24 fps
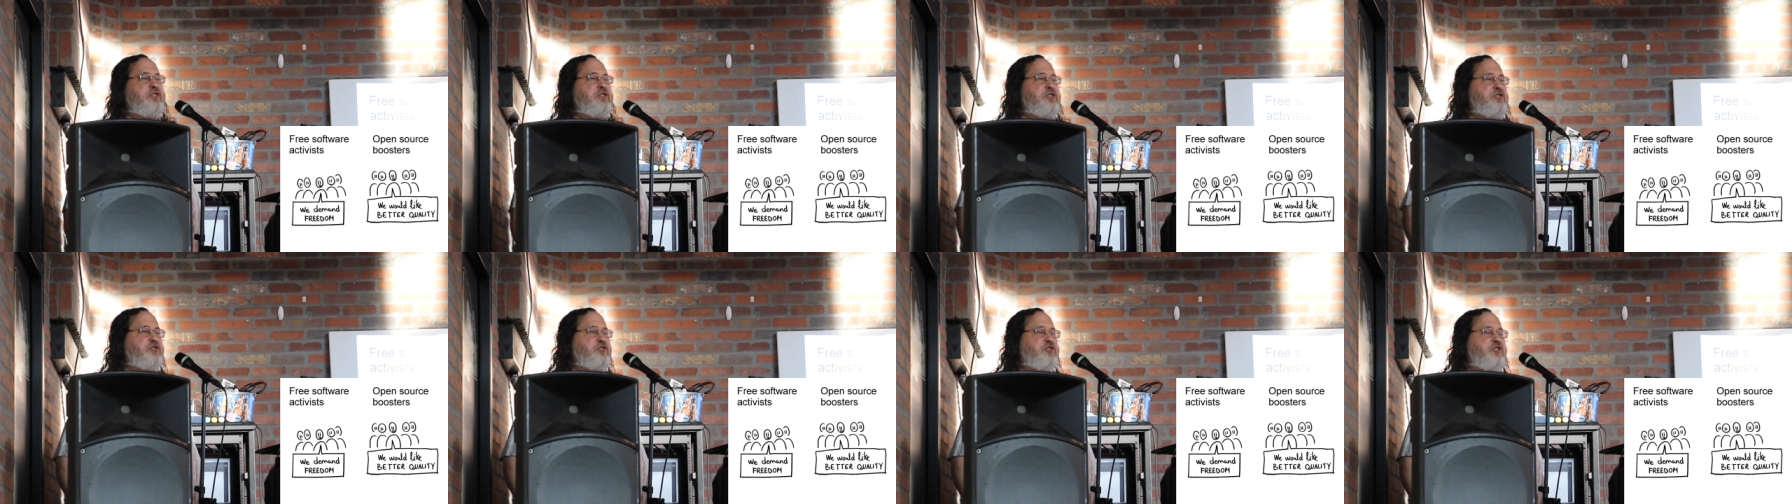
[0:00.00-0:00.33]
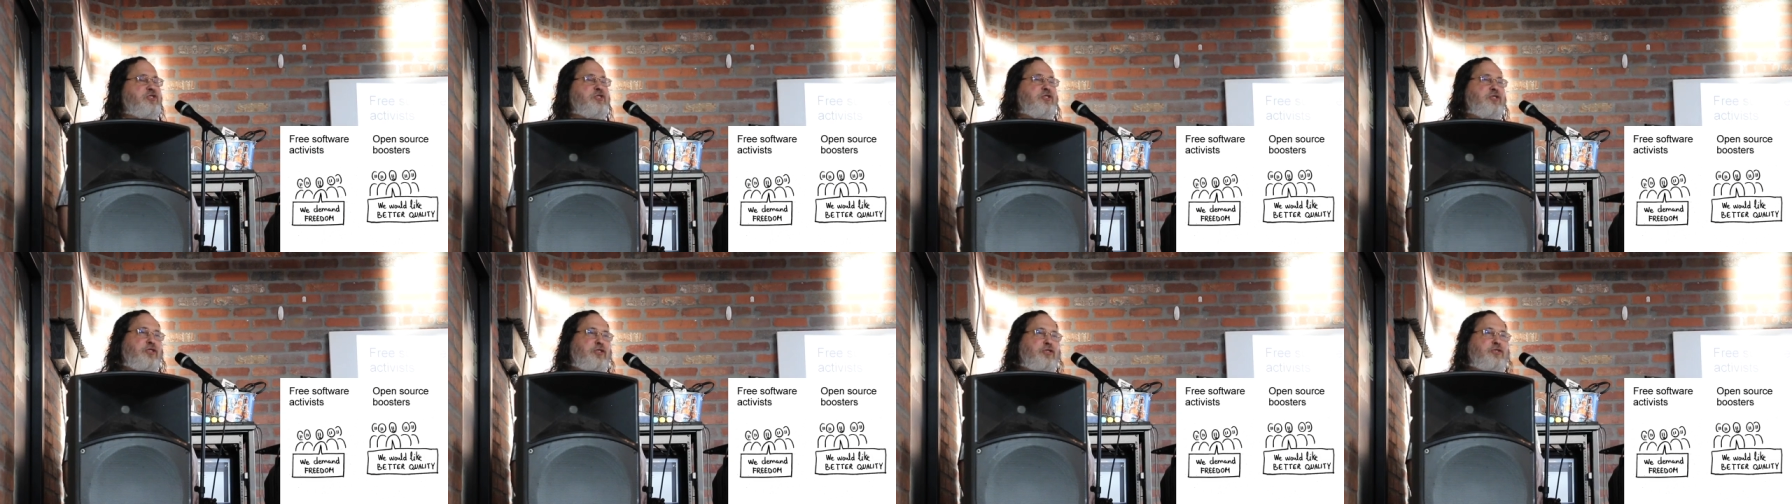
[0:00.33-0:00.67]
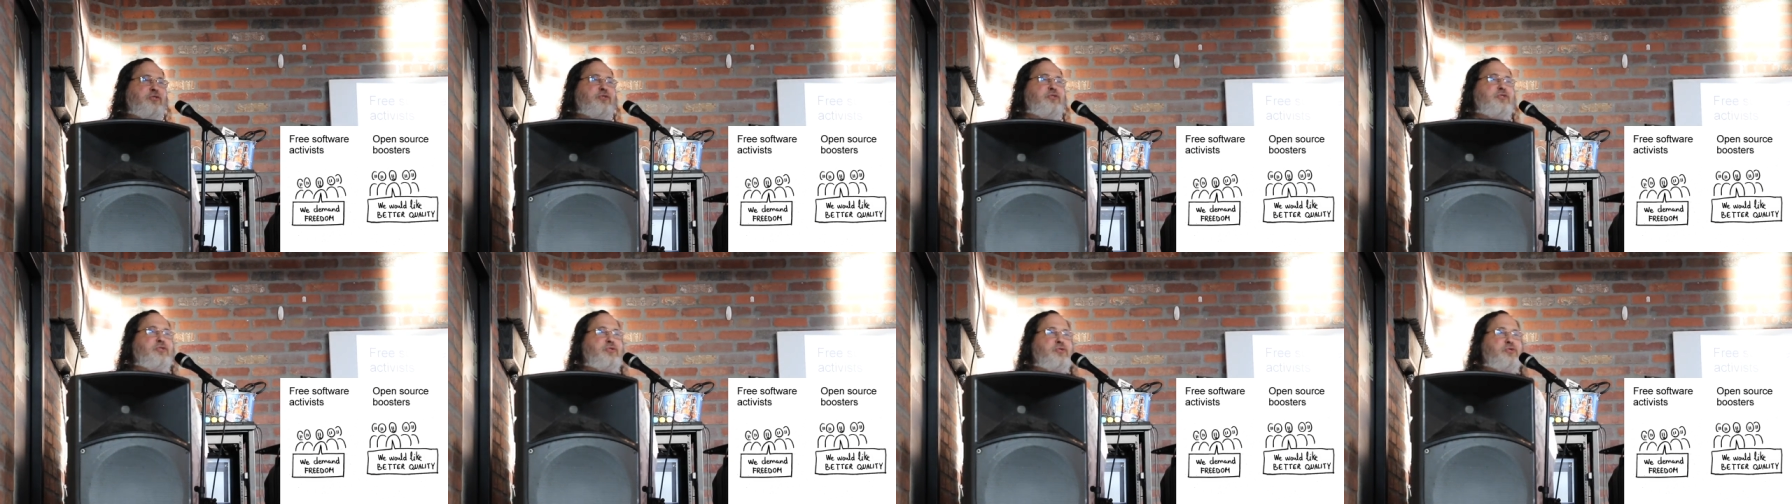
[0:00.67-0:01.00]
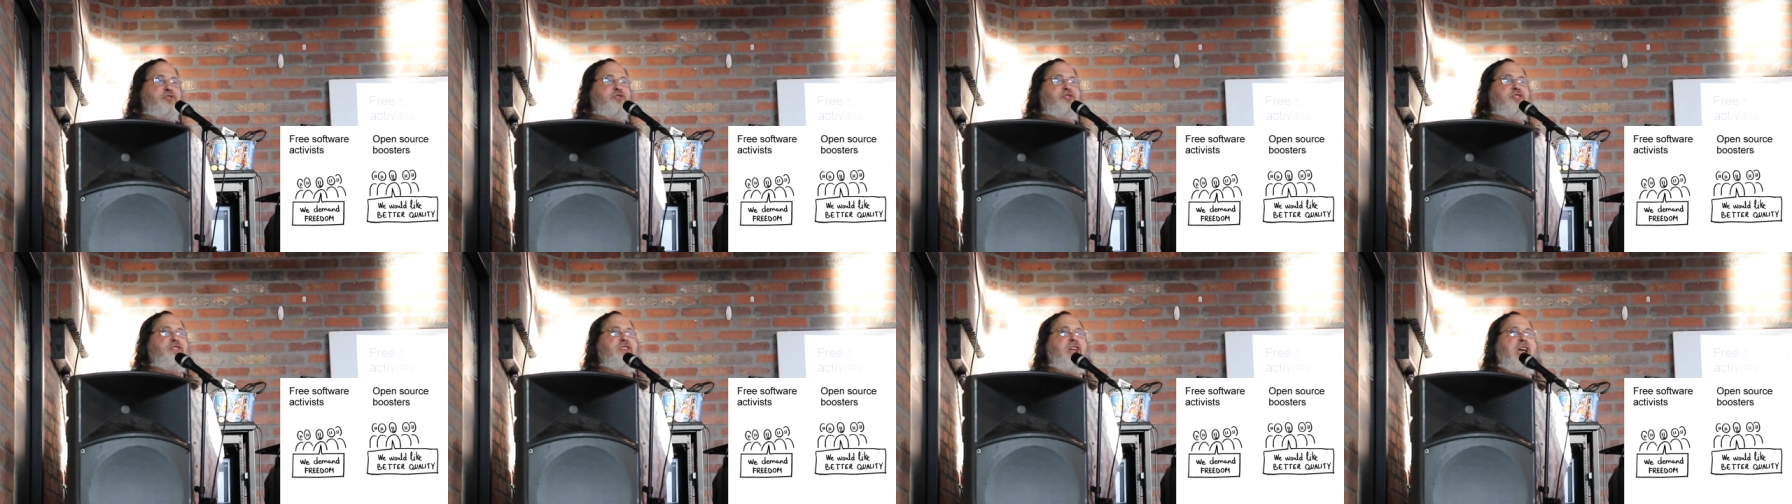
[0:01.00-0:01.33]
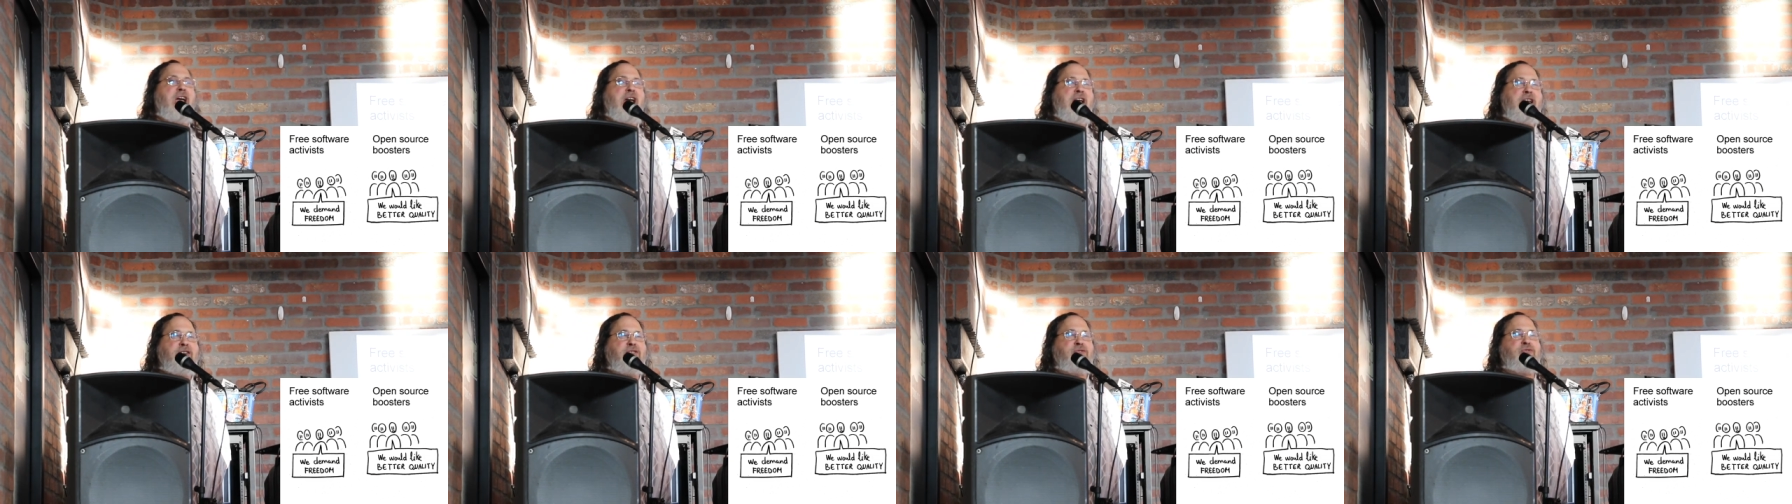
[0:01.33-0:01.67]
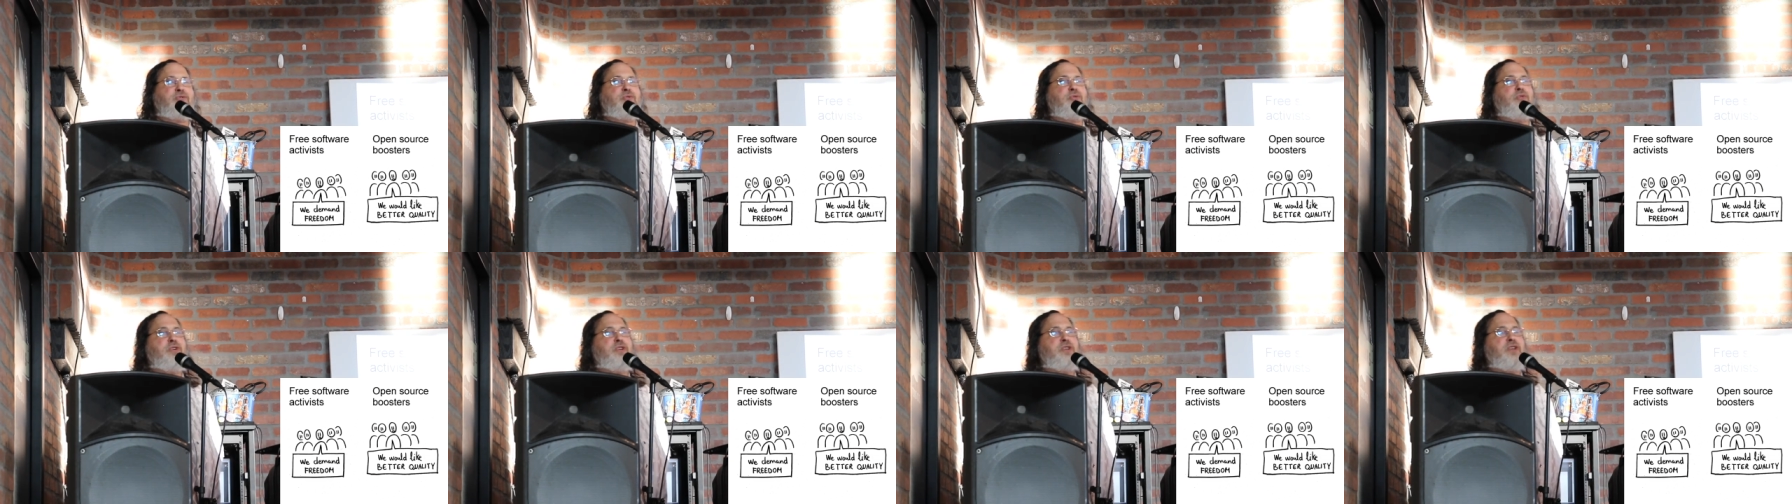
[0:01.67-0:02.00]
is the kernel used in
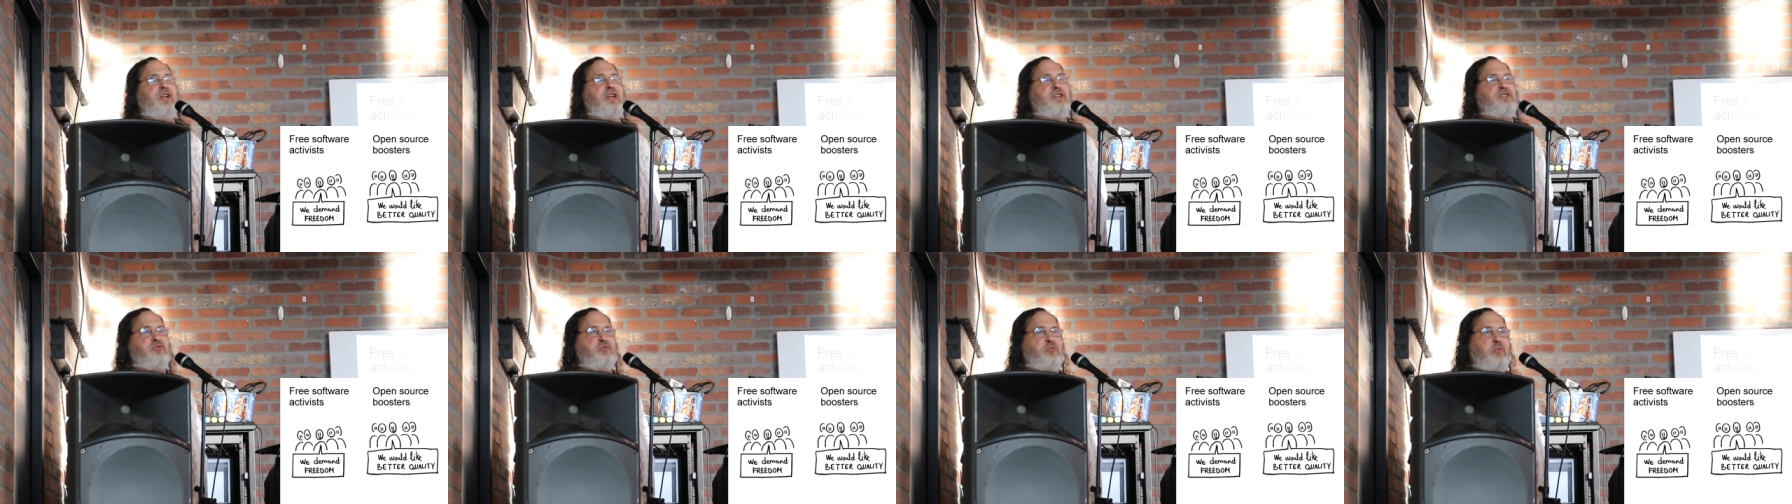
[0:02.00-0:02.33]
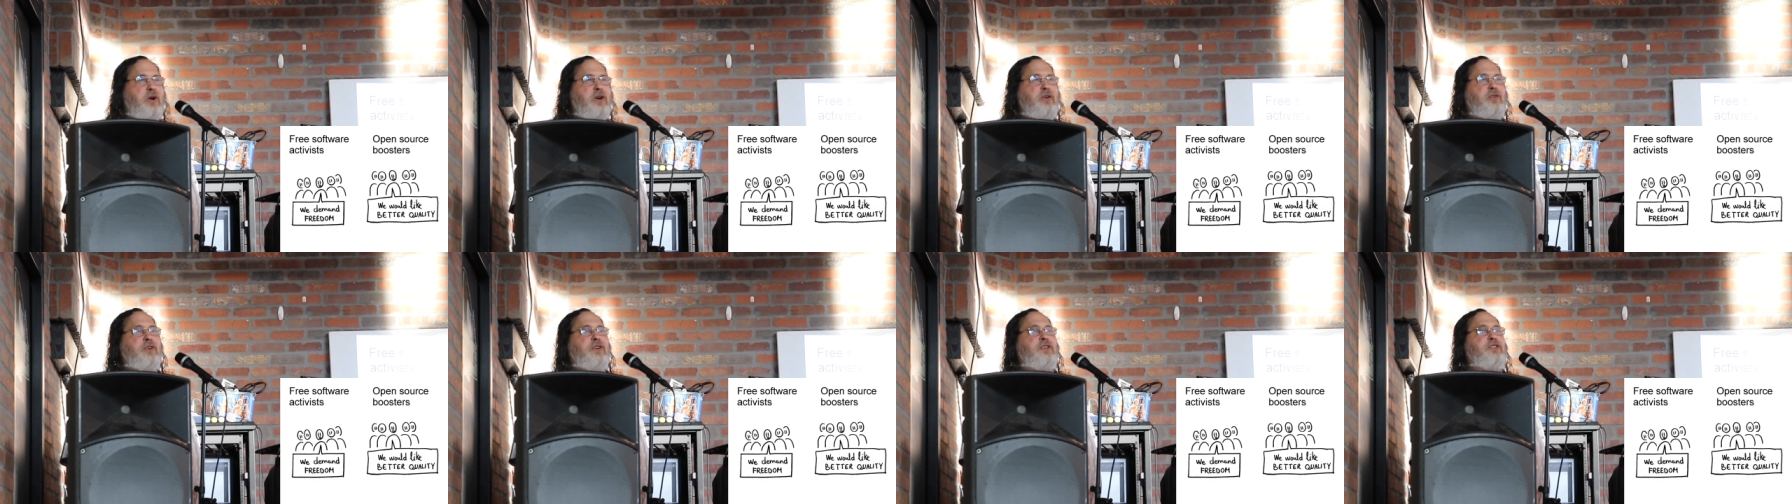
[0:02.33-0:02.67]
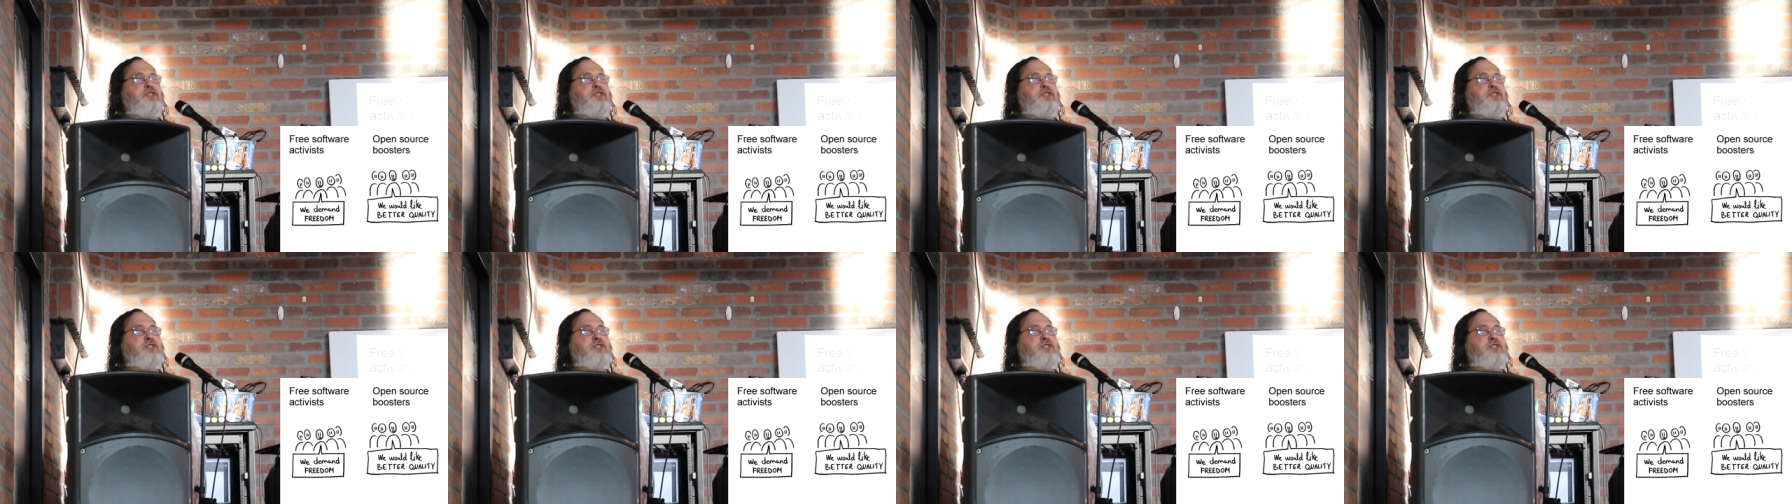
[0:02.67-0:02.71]
Android as well